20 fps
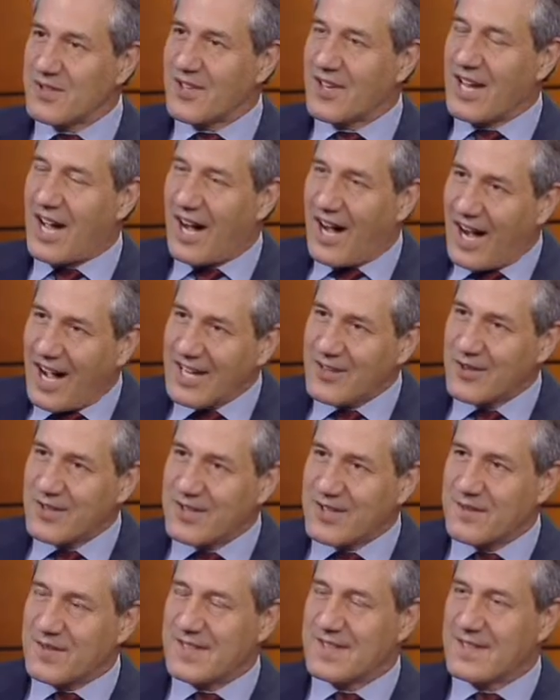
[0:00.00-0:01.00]
on a high
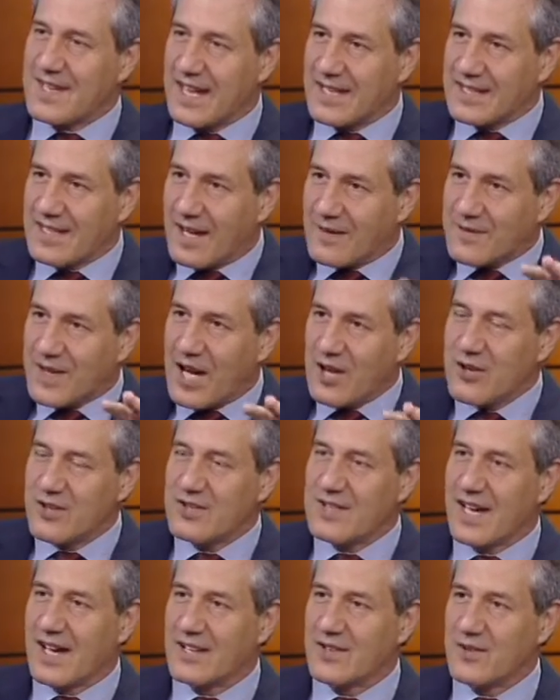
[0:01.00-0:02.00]
dose of a statin. I've cut her
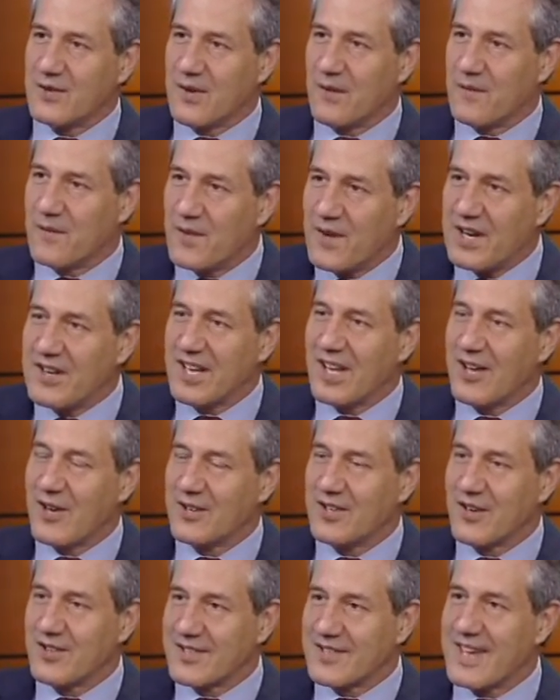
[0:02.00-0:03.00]
down to a very low
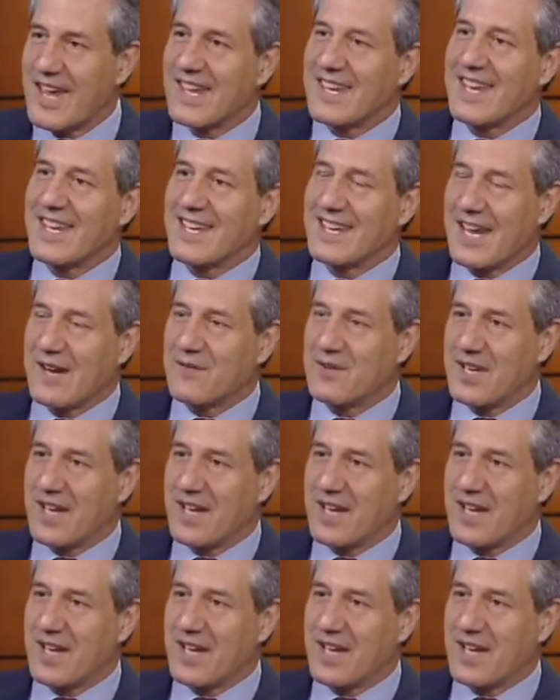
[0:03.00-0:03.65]
dose, taking it every